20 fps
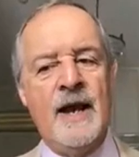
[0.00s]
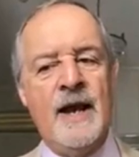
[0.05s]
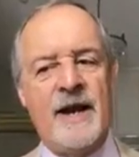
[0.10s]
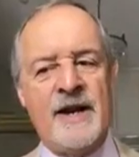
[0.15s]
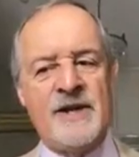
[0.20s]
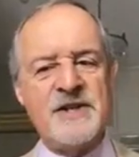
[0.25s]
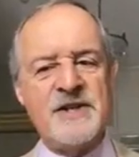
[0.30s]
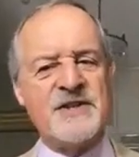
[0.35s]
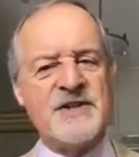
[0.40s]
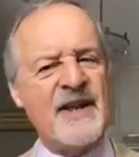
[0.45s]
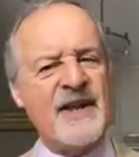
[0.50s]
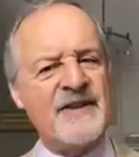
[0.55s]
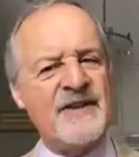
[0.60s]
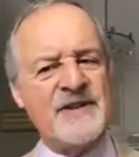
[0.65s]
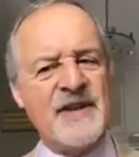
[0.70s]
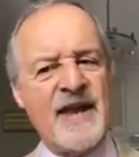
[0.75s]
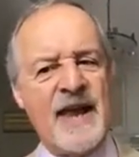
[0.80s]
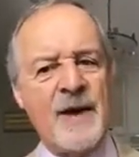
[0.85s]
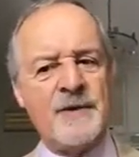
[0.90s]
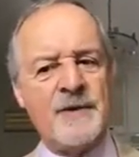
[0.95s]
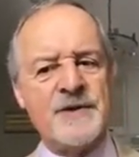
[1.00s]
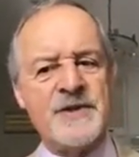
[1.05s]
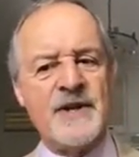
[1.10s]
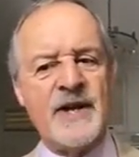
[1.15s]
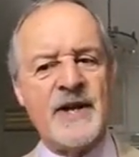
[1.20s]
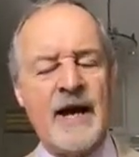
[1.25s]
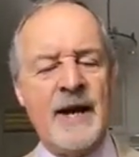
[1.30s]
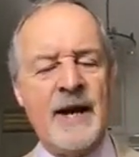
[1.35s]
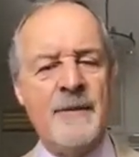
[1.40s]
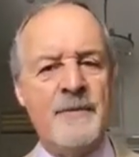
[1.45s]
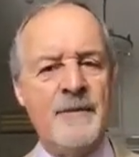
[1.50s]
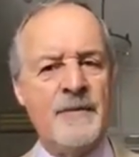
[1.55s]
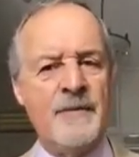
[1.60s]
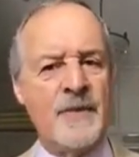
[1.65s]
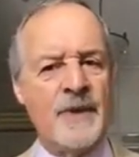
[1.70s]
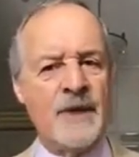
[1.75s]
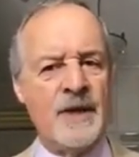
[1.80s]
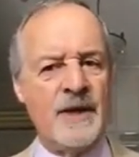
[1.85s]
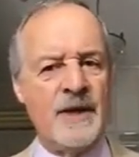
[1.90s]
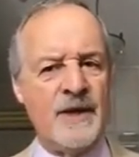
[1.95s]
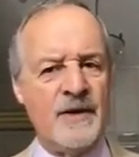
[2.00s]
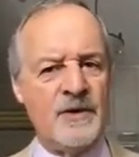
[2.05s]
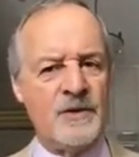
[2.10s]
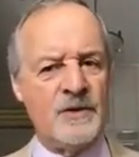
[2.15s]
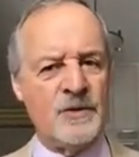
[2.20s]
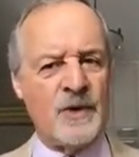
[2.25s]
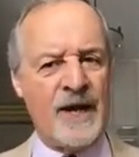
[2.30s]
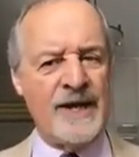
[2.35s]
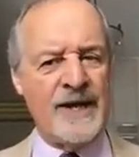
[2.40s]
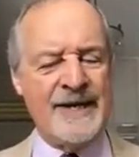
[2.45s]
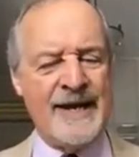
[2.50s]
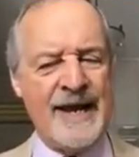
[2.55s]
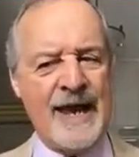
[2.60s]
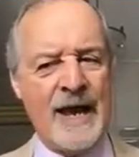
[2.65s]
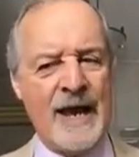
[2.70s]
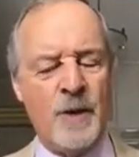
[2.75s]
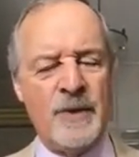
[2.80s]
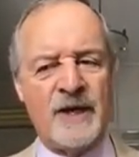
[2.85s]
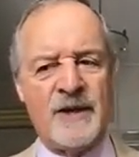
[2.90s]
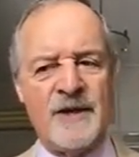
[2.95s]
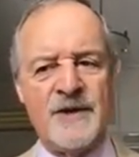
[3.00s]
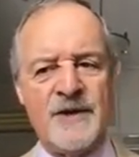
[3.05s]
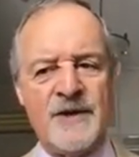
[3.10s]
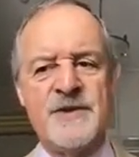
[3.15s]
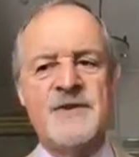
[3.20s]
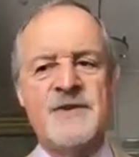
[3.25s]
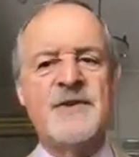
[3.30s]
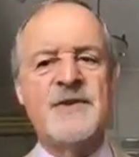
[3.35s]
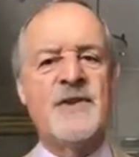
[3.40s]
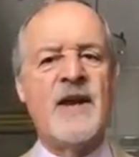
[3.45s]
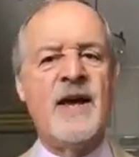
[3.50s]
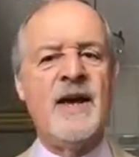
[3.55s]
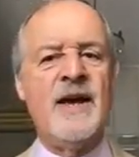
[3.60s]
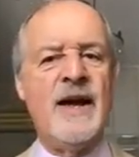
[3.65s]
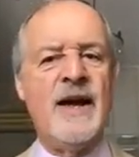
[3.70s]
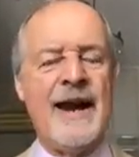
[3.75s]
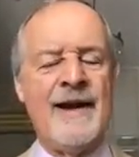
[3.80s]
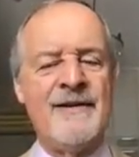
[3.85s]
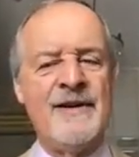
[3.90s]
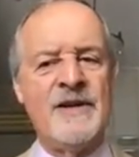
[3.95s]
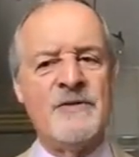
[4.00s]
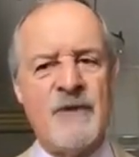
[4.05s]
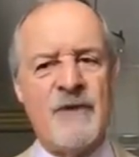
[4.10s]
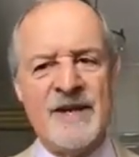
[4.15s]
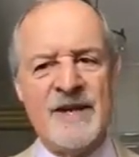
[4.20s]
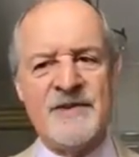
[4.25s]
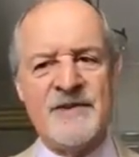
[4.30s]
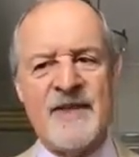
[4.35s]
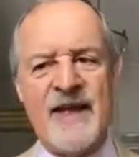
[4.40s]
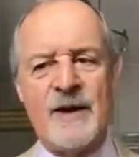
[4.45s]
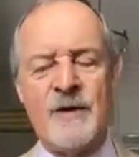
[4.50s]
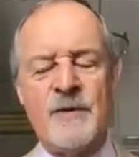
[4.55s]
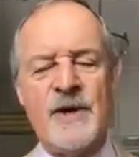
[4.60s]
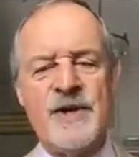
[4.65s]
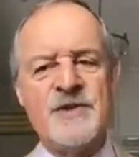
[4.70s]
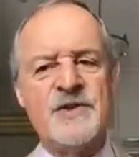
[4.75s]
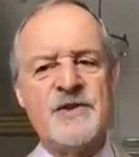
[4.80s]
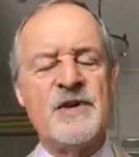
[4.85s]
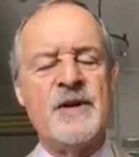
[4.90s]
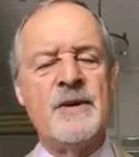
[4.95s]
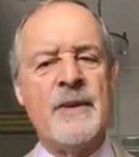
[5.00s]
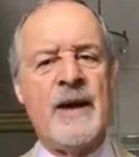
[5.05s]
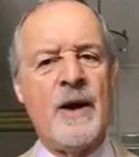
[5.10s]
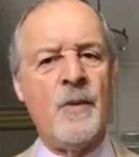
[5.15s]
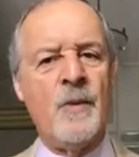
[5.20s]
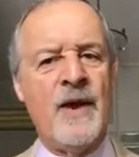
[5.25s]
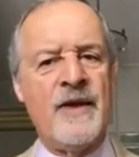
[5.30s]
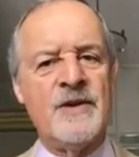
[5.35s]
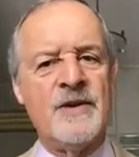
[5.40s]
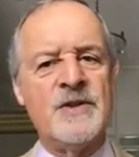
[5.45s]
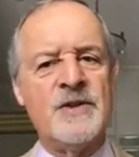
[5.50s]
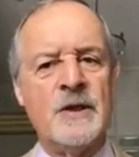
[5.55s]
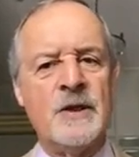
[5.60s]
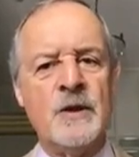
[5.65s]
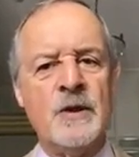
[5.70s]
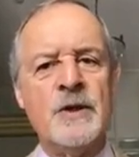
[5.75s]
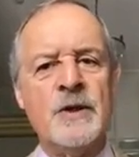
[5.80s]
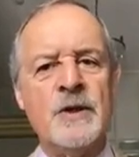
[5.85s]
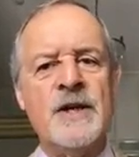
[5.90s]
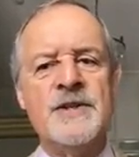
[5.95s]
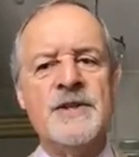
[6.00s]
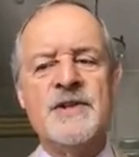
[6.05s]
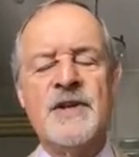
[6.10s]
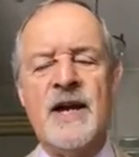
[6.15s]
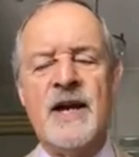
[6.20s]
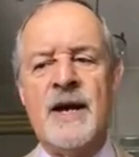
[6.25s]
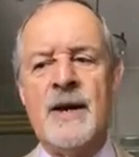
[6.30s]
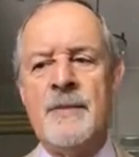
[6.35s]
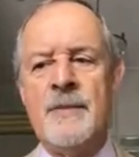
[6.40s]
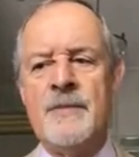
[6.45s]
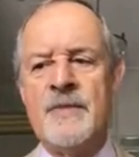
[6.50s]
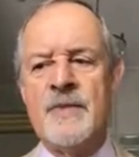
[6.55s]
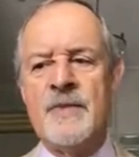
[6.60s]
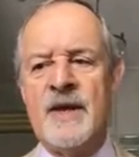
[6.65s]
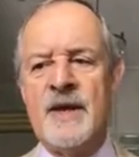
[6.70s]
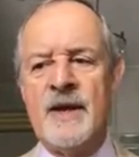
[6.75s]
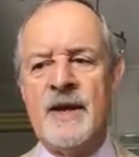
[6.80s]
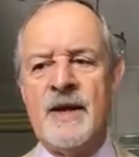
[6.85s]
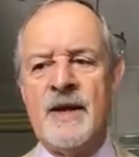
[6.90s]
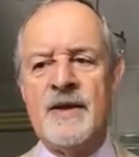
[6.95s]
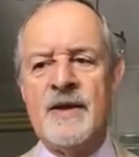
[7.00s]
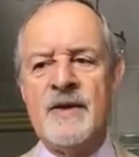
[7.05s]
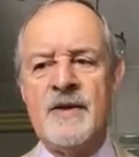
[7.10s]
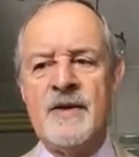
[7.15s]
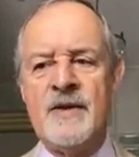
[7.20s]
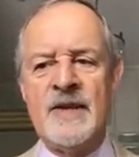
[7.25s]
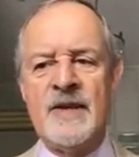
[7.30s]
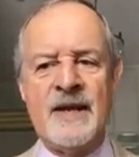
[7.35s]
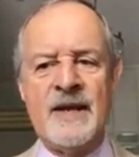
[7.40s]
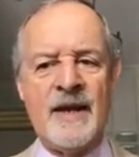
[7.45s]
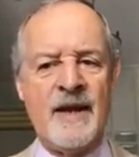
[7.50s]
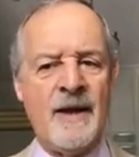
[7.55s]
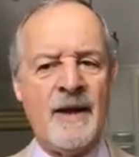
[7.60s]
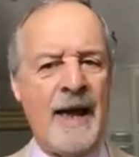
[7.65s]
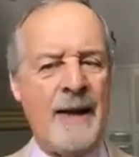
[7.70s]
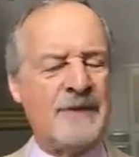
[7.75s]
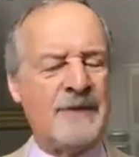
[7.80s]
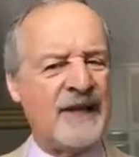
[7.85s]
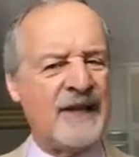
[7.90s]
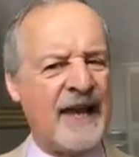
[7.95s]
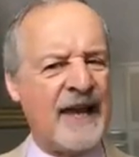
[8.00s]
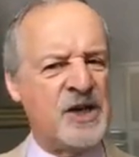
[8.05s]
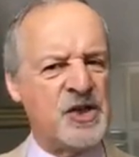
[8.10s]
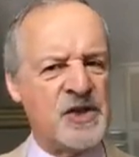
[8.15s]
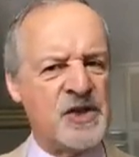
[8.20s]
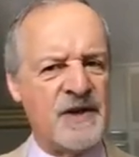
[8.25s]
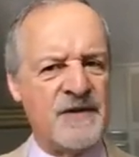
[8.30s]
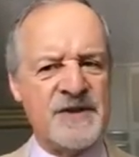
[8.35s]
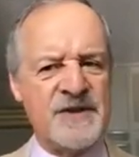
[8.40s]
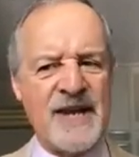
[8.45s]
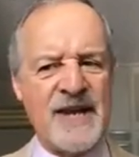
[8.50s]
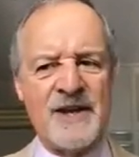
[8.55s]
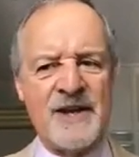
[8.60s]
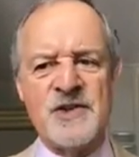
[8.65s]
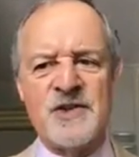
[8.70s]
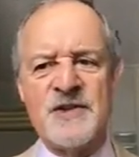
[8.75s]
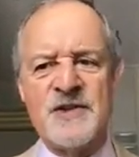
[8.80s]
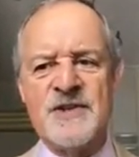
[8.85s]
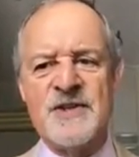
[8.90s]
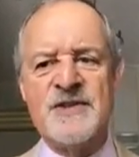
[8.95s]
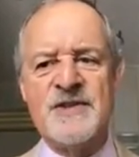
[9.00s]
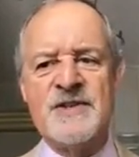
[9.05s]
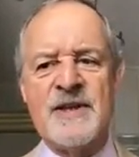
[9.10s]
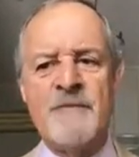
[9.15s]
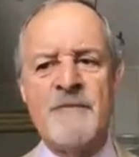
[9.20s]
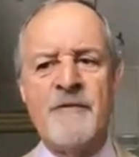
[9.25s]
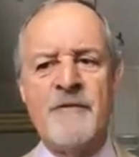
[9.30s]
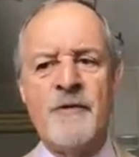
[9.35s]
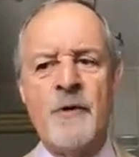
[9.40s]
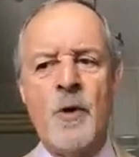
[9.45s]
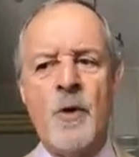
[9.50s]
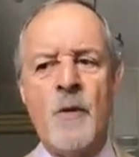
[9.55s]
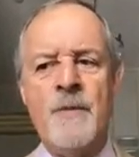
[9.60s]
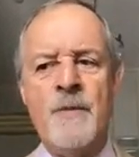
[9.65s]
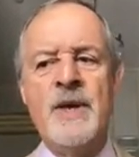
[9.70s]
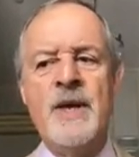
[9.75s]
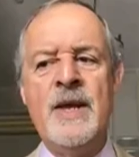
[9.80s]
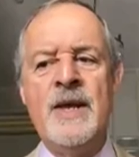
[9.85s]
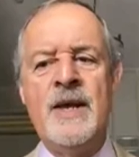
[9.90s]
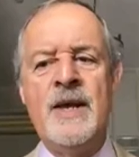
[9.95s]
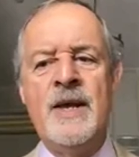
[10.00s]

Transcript: And I just set this out um, right now because uh, Ari raised that question about whether to look at um, uh, the uh, application of sanctions in some form